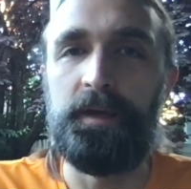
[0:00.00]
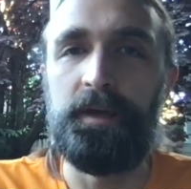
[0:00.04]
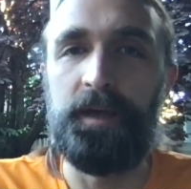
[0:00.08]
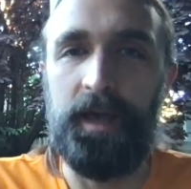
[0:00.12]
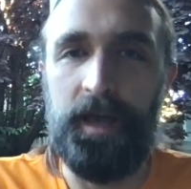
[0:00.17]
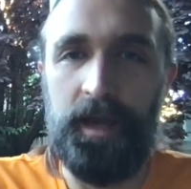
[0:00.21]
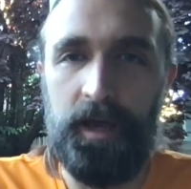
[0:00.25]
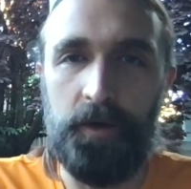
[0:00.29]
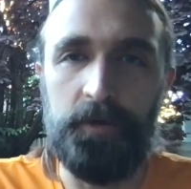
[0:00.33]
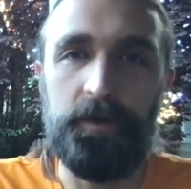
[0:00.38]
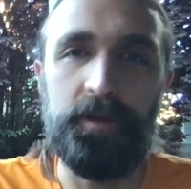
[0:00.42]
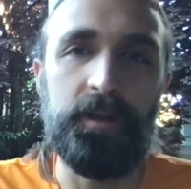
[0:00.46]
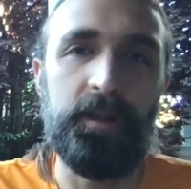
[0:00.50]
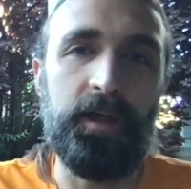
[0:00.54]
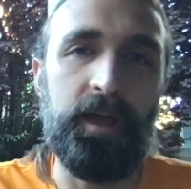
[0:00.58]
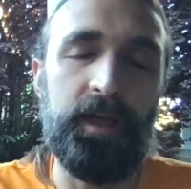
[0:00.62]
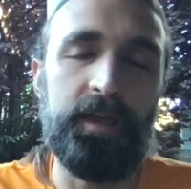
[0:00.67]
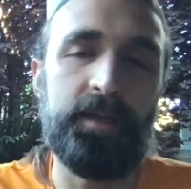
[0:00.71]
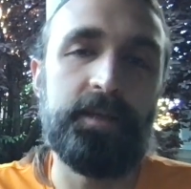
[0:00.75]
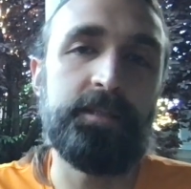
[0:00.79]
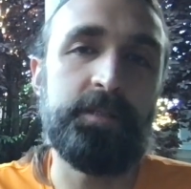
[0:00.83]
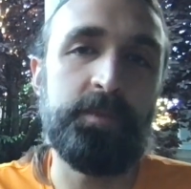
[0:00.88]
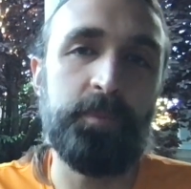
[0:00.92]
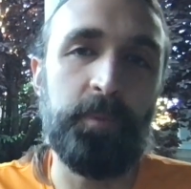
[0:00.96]
How can I
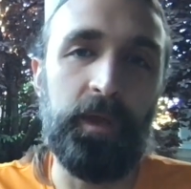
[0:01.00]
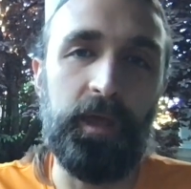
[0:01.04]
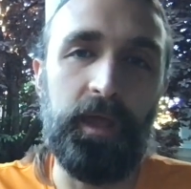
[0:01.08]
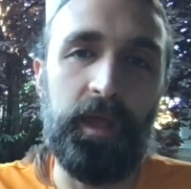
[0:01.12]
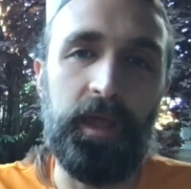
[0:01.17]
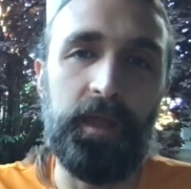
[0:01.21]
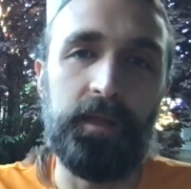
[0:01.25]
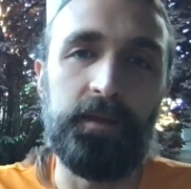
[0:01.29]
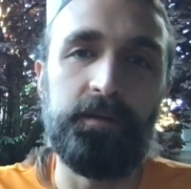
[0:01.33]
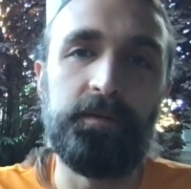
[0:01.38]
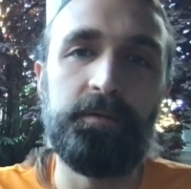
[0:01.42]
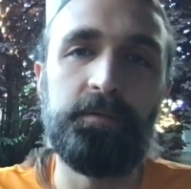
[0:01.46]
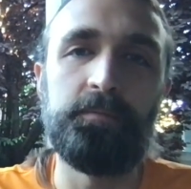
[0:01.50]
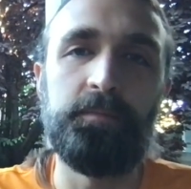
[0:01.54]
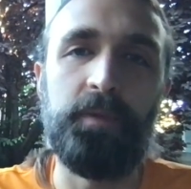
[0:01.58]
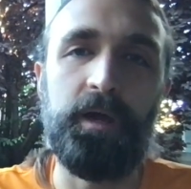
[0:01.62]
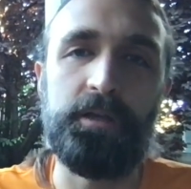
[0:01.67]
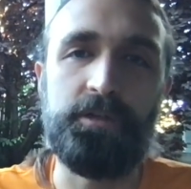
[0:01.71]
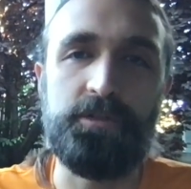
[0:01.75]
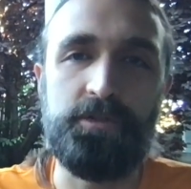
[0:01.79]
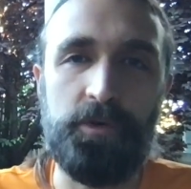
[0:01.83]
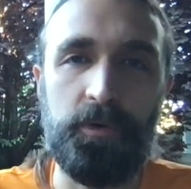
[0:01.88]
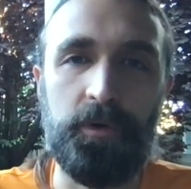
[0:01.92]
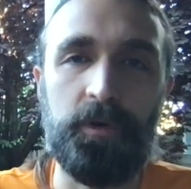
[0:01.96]
expand my
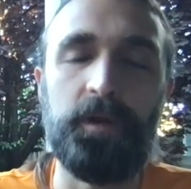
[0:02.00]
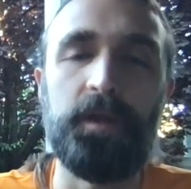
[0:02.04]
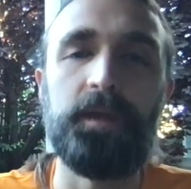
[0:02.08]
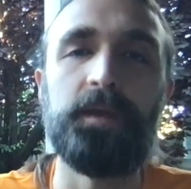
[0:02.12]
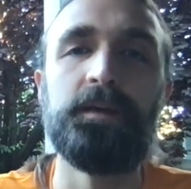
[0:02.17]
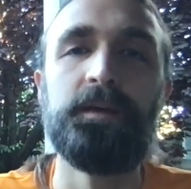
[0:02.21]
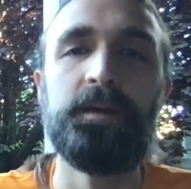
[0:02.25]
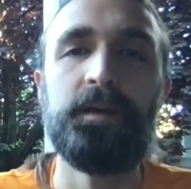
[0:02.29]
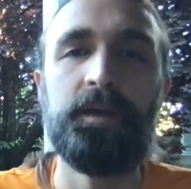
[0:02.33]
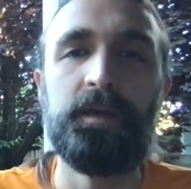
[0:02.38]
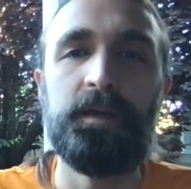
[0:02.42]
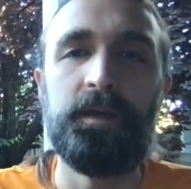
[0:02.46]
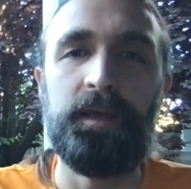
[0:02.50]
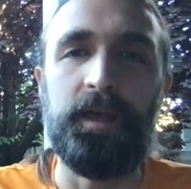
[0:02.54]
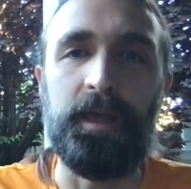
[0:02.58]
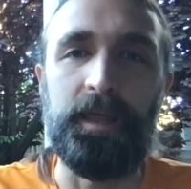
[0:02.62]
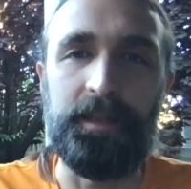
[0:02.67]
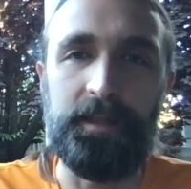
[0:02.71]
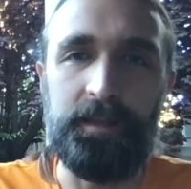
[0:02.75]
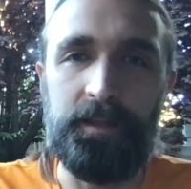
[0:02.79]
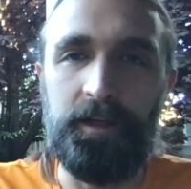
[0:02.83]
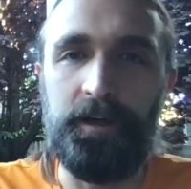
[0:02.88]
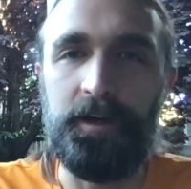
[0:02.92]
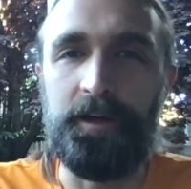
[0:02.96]
joy
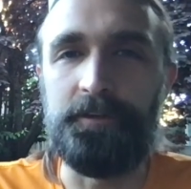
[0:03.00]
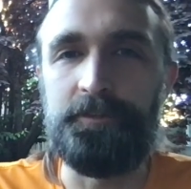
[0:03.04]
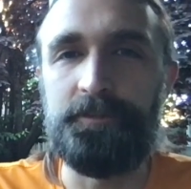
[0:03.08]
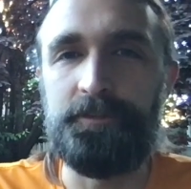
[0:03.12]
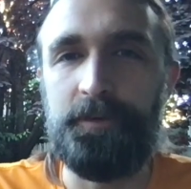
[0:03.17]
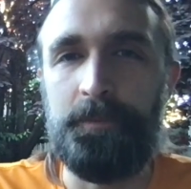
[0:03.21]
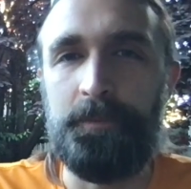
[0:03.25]
and love?